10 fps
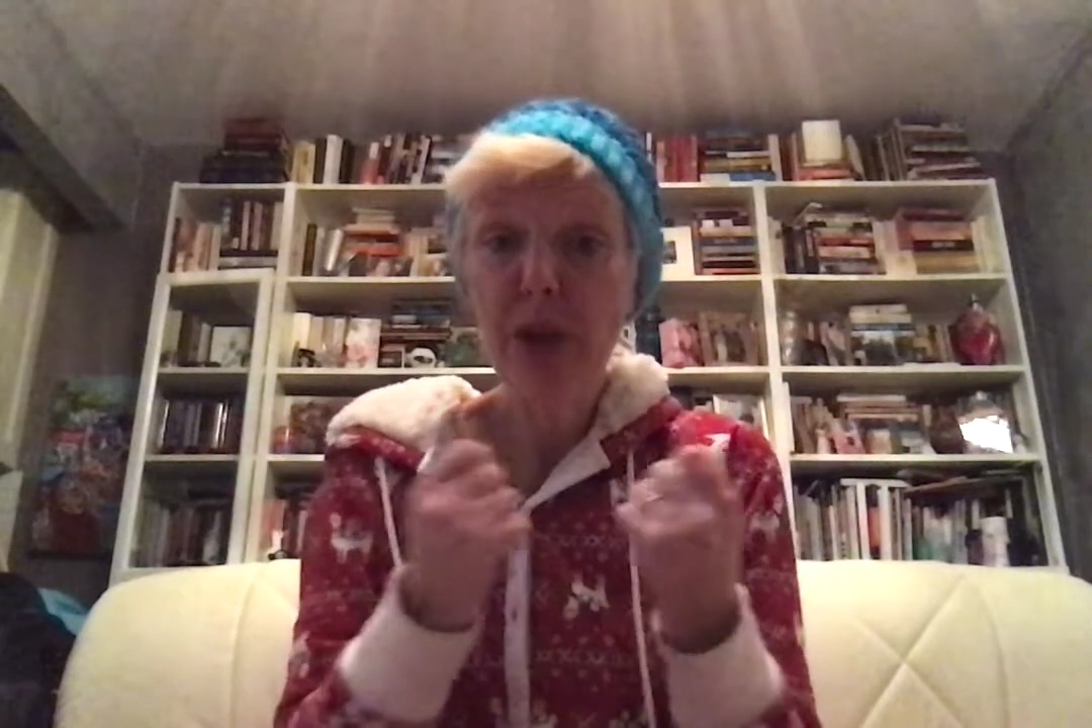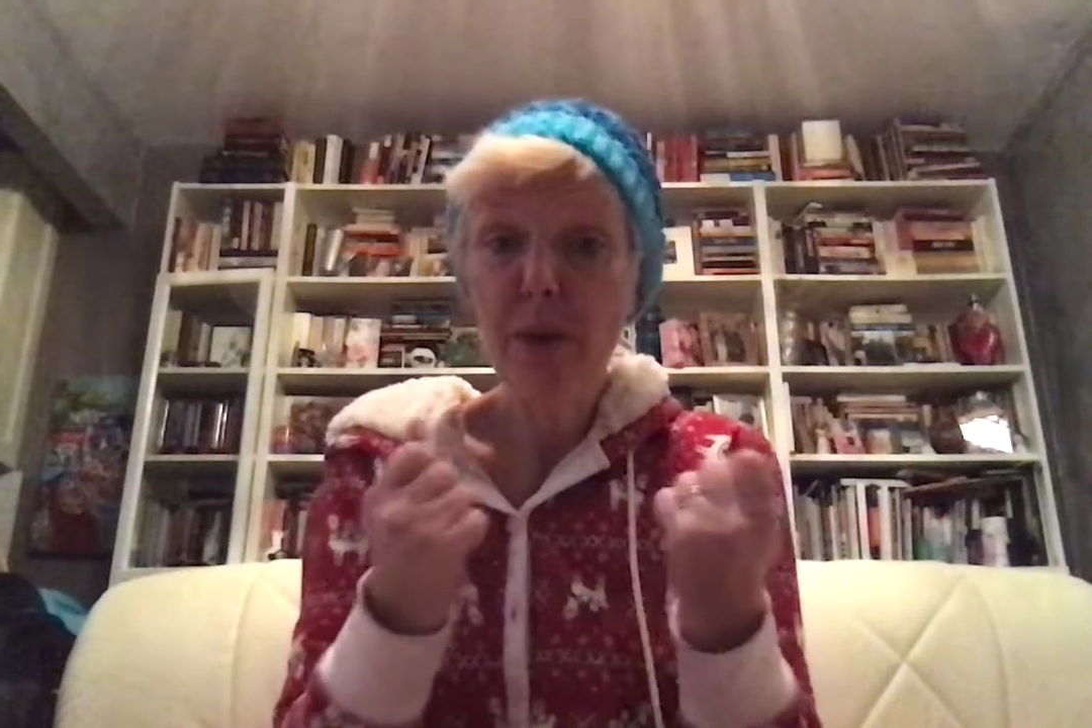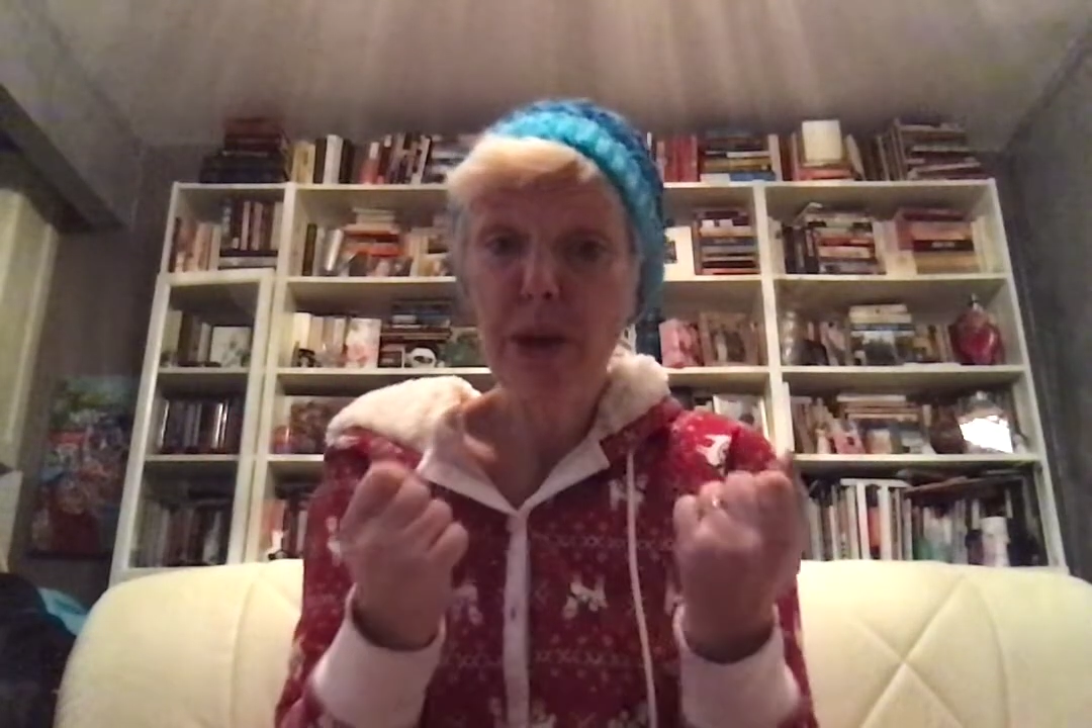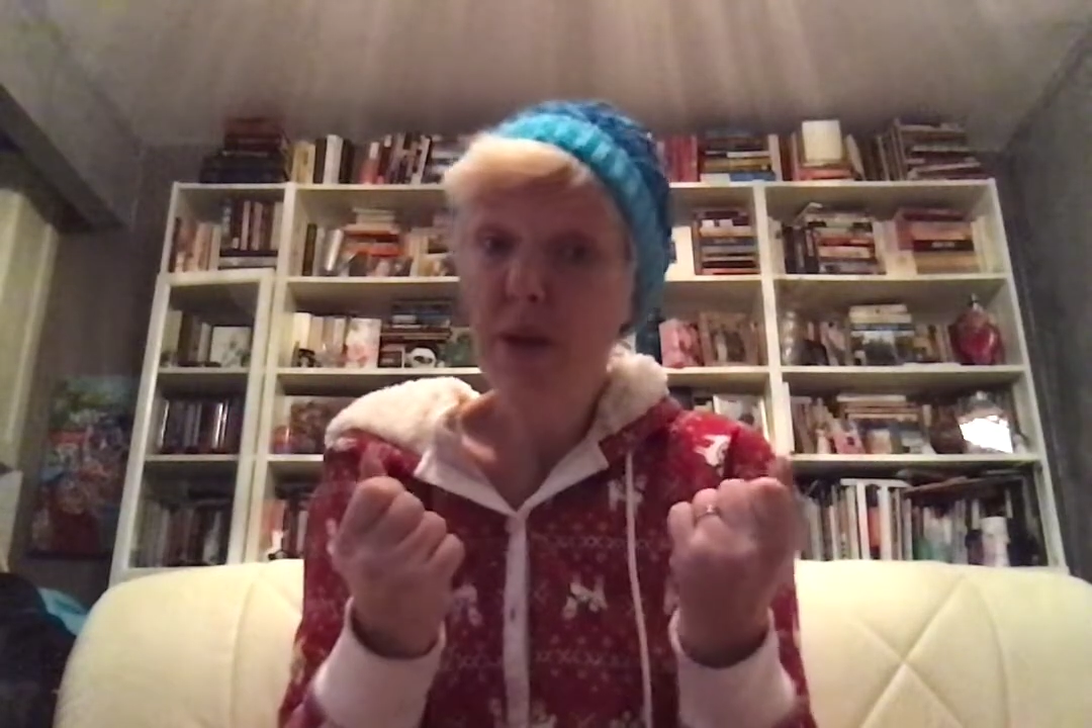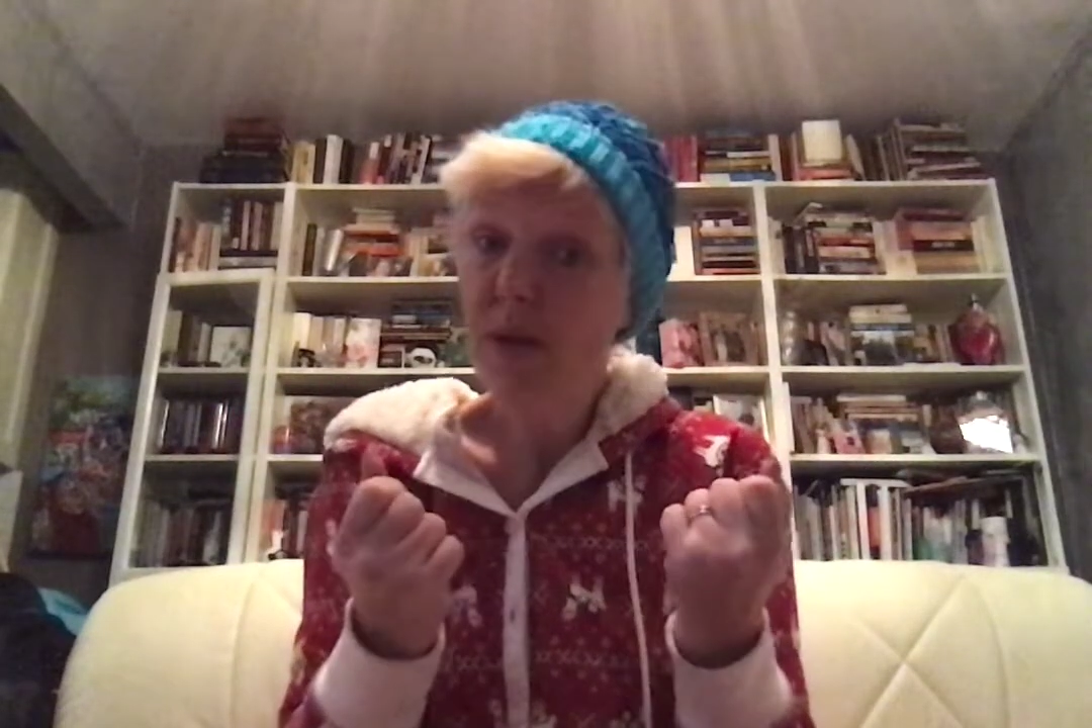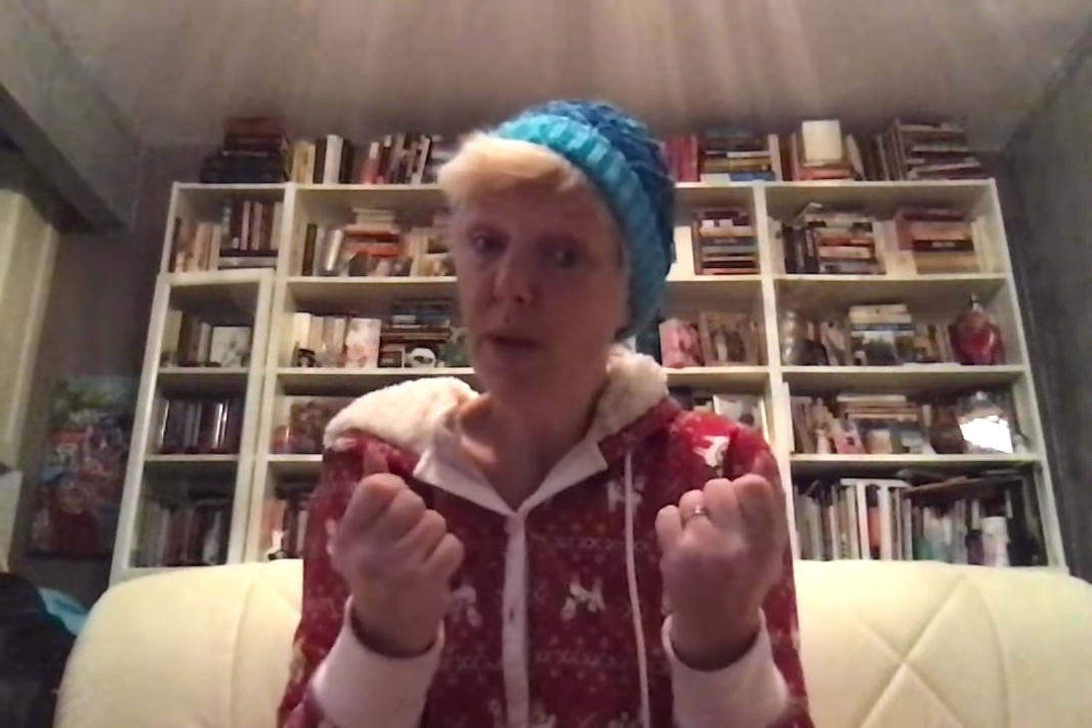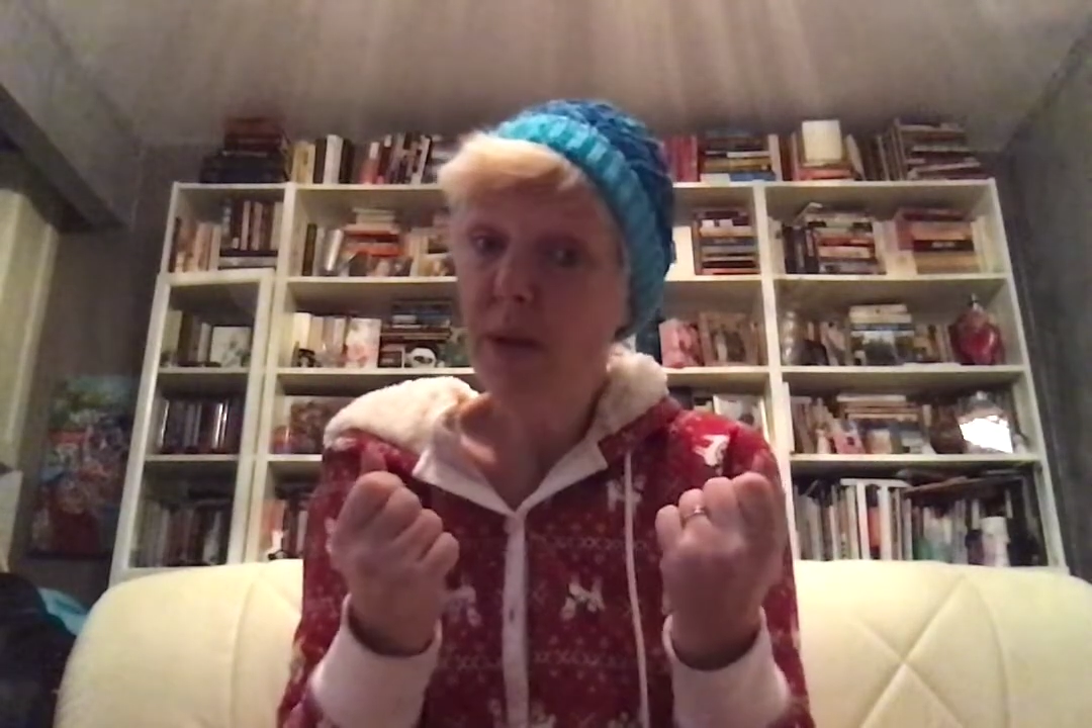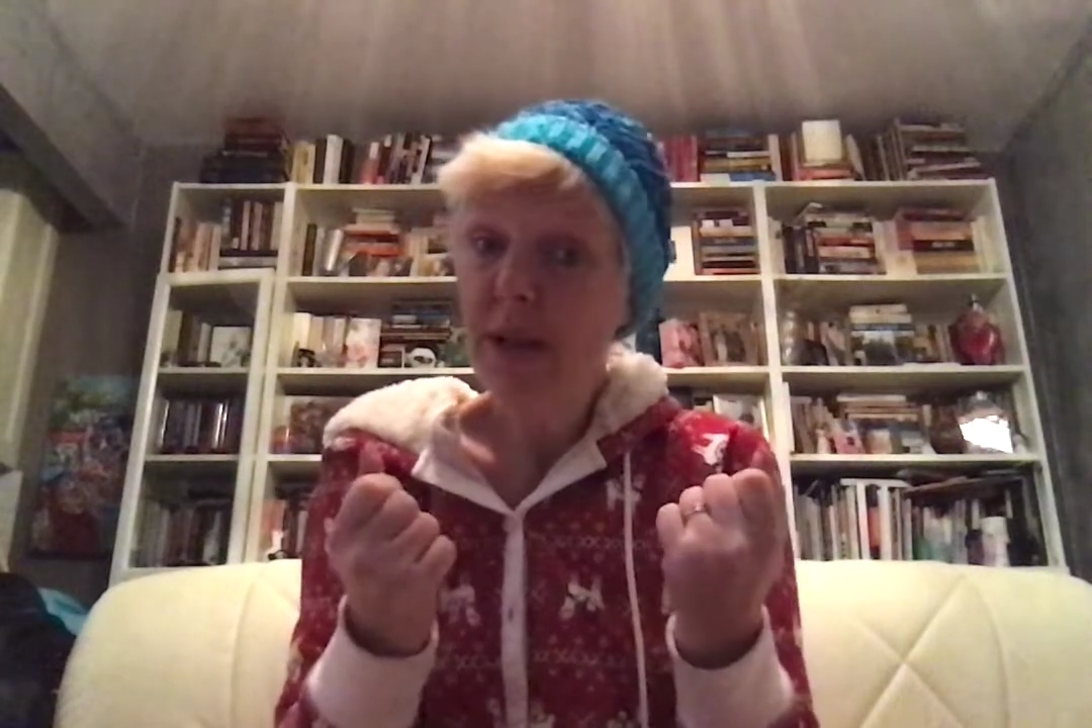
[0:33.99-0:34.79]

with you,